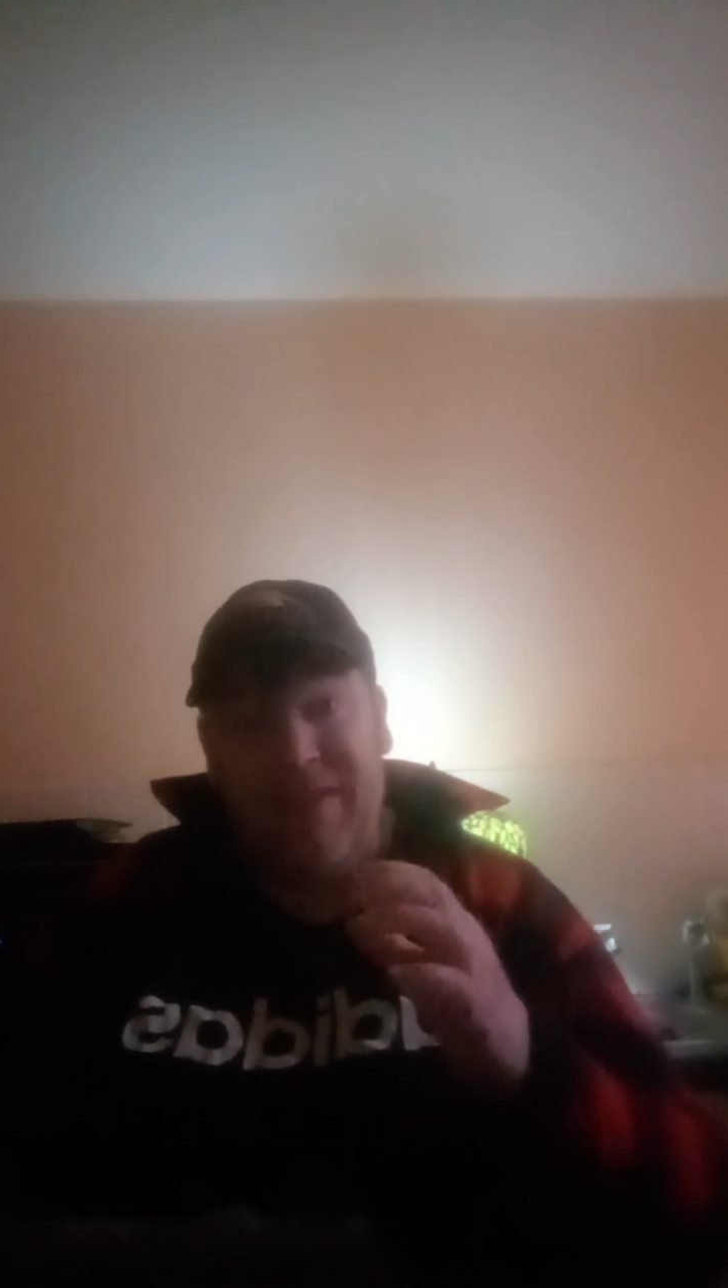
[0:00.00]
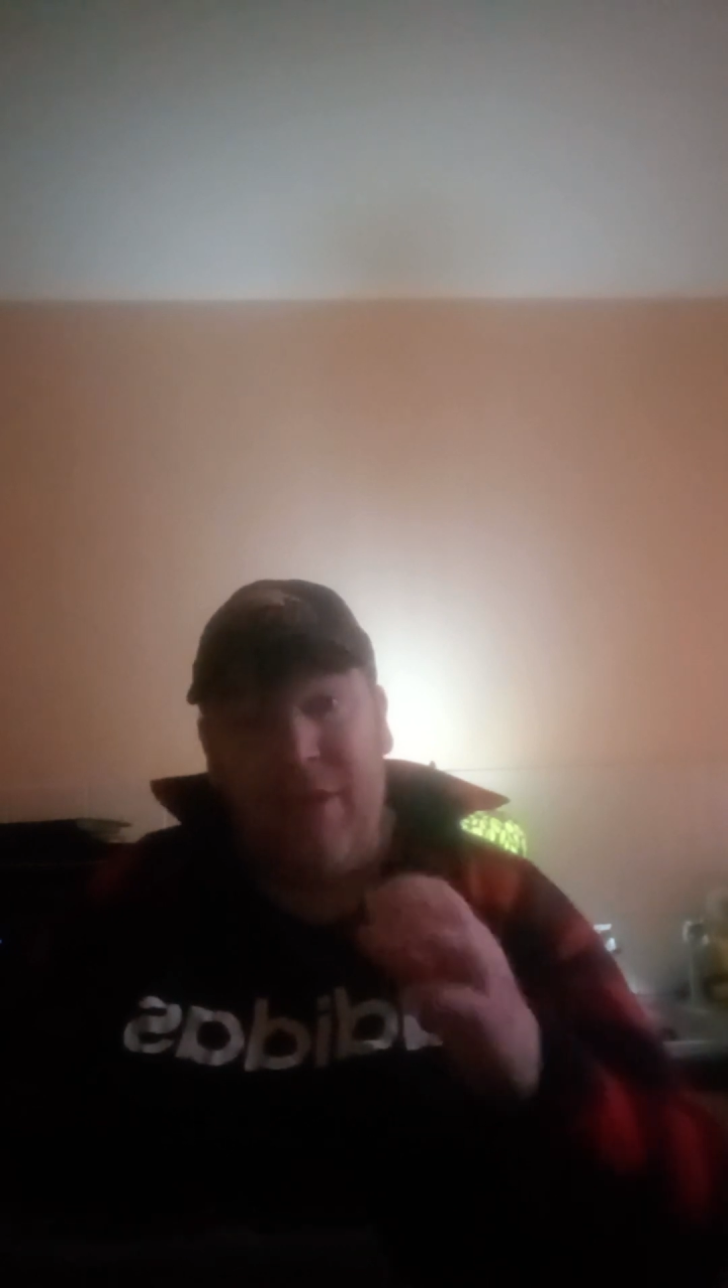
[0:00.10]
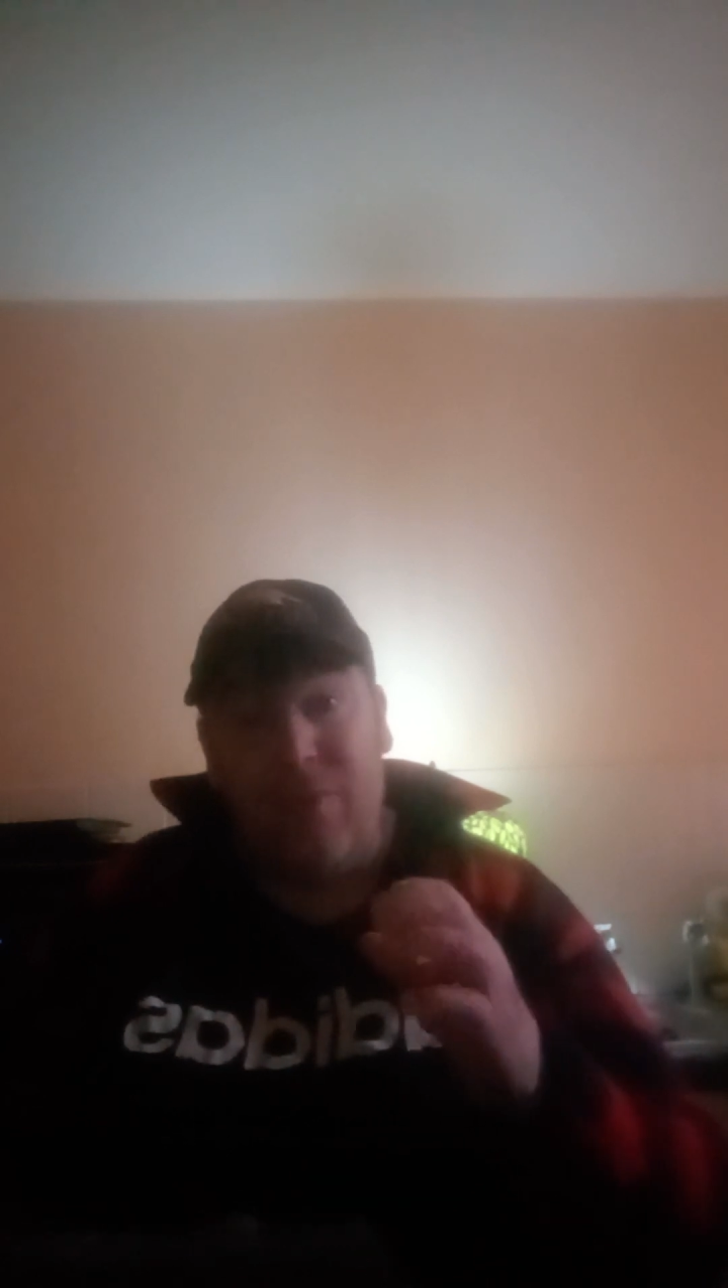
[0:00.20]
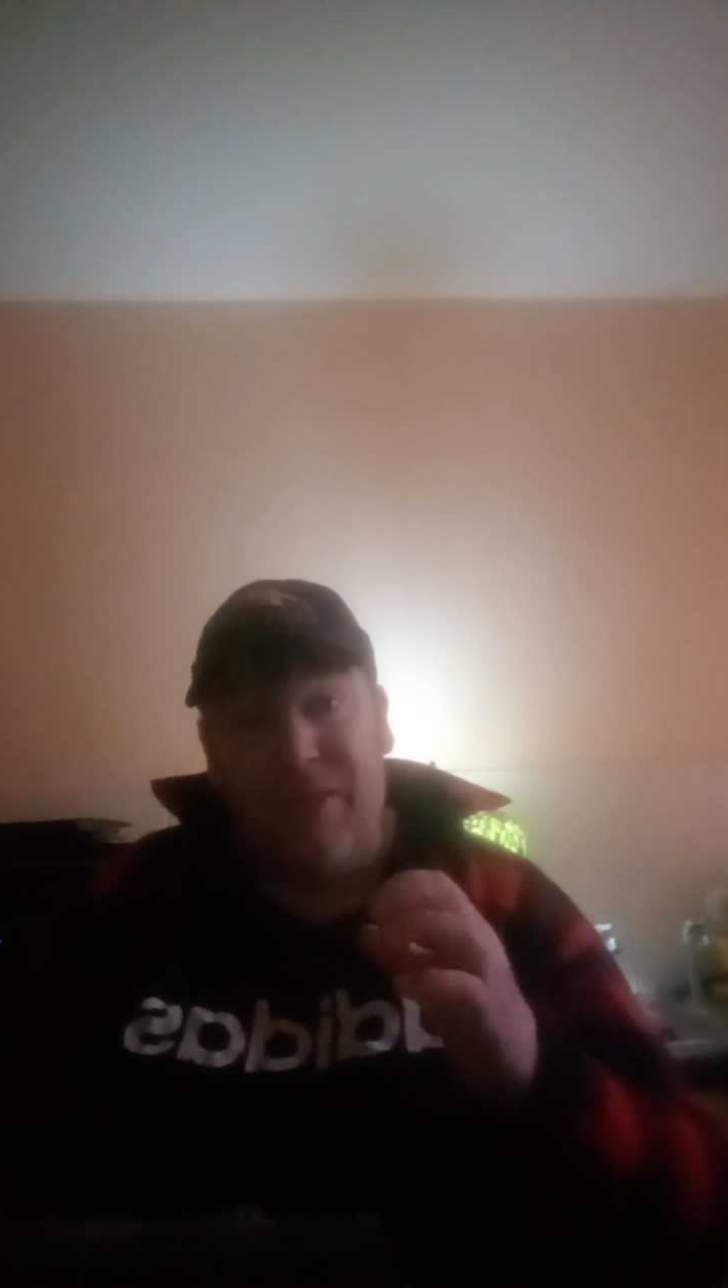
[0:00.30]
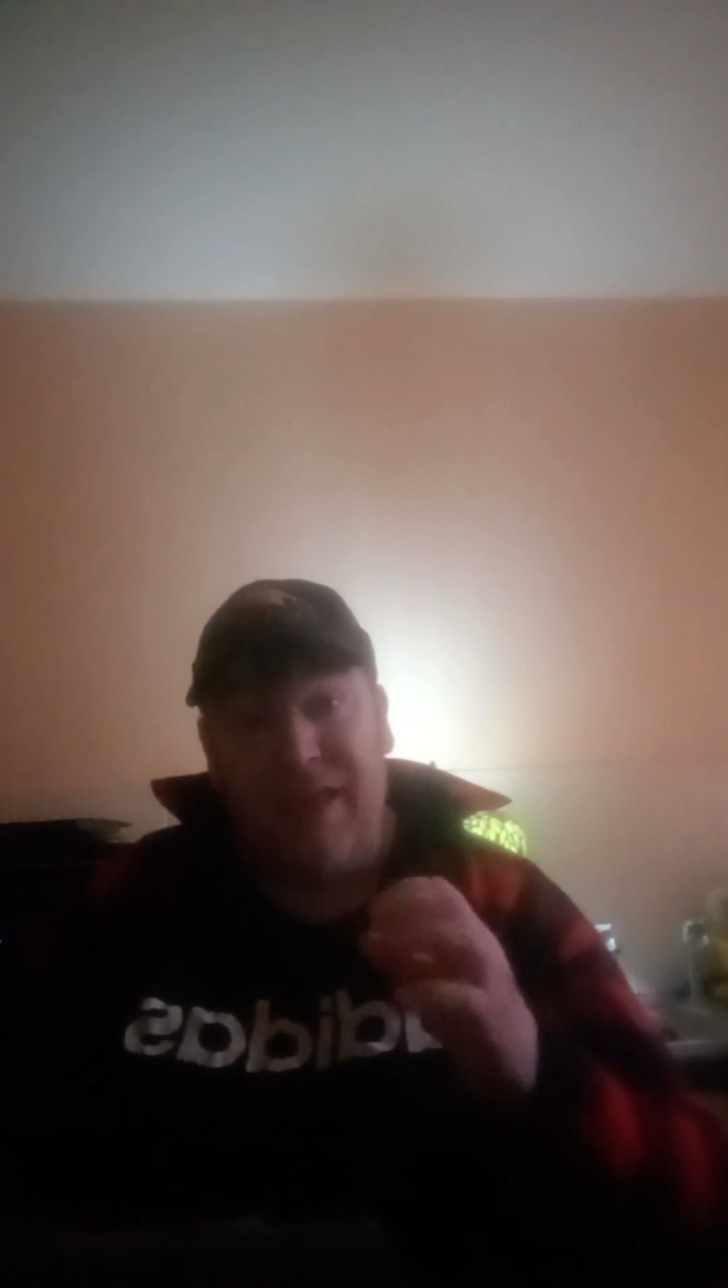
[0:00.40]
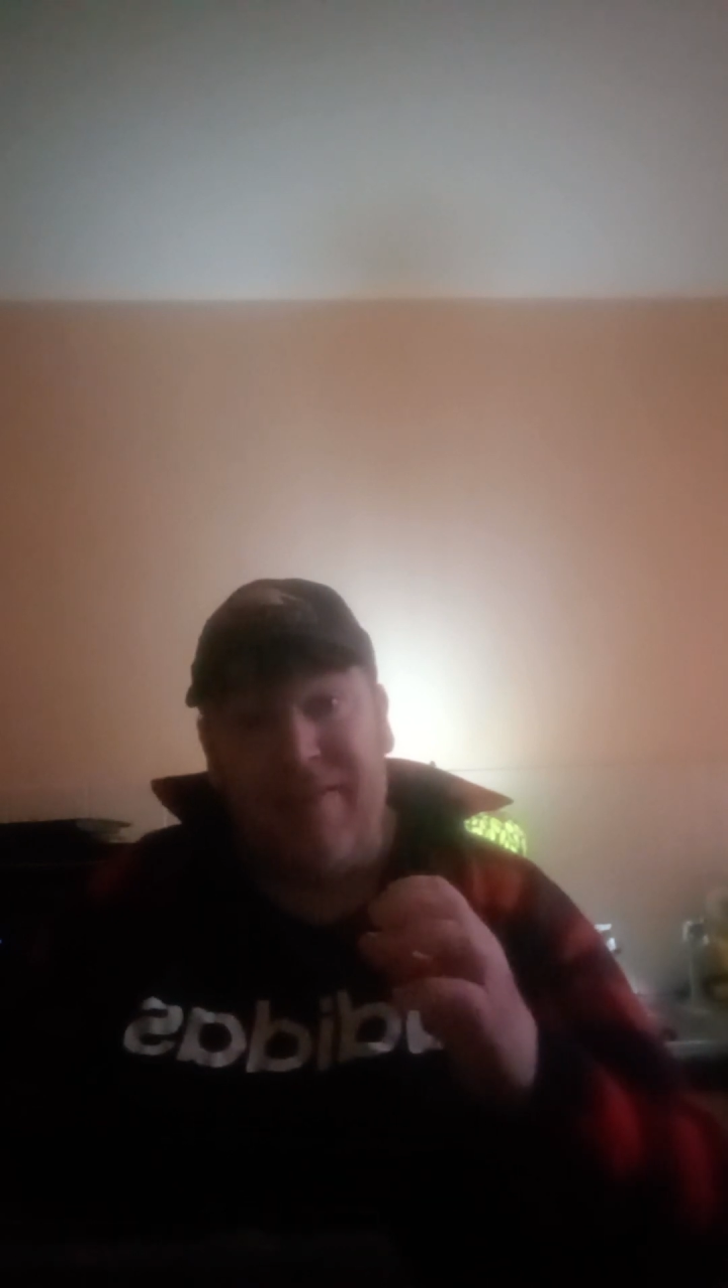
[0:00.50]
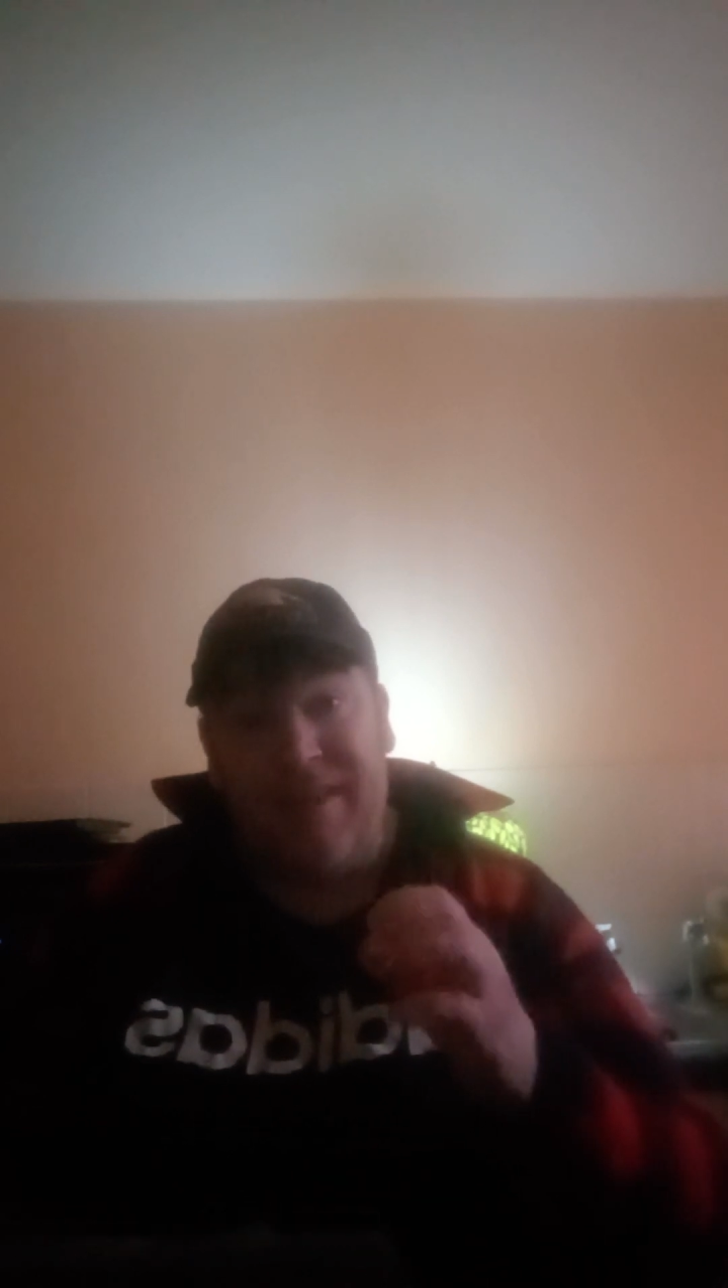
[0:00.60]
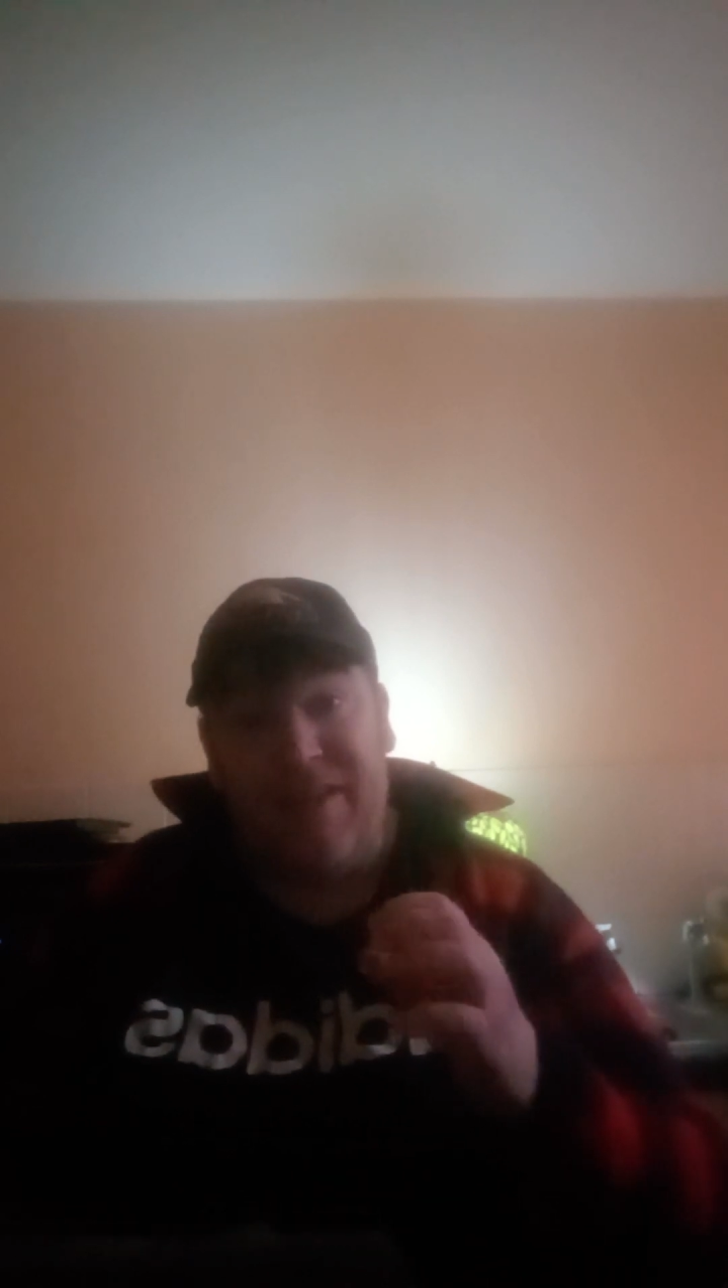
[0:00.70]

deal with these